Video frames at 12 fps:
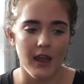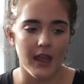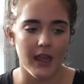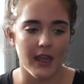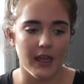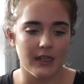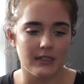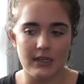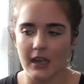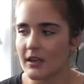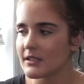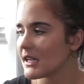And
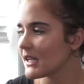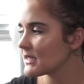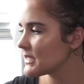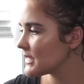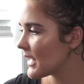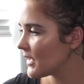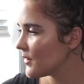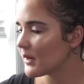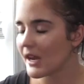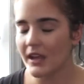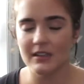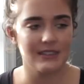I was like, does
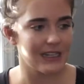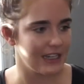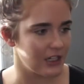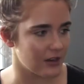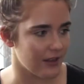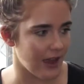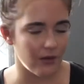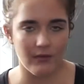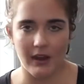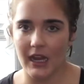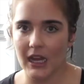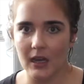anyone else hear that
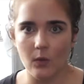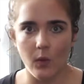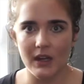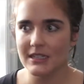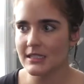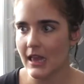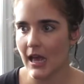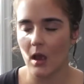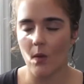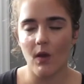ringing? What is that?